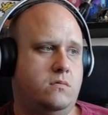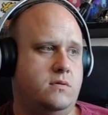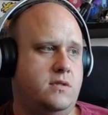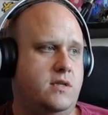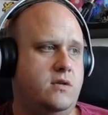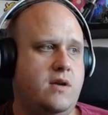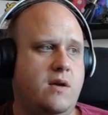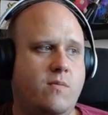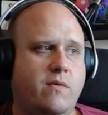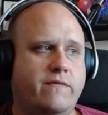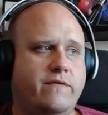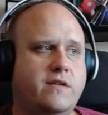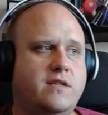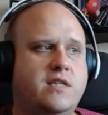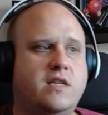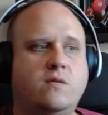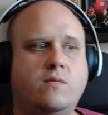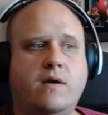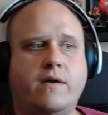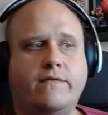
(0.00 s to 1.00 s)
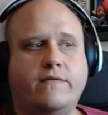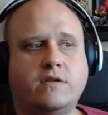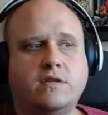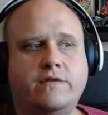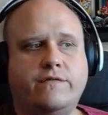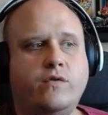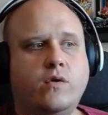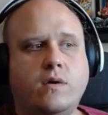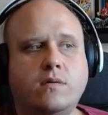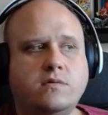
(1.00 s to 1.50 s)
So look, it went for T-Wave because
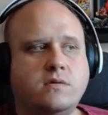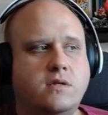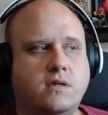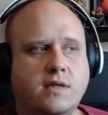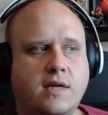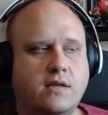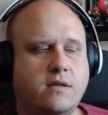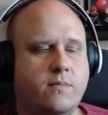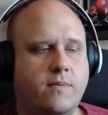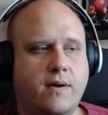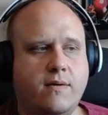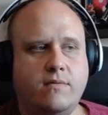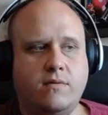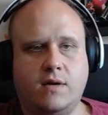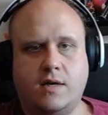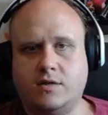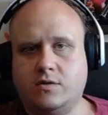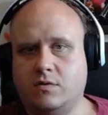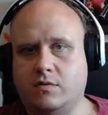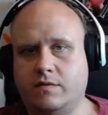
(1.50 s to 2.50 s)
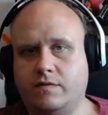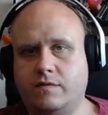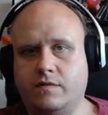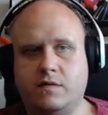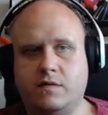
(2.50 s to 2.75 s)
it thought I was going to get the Paradise off.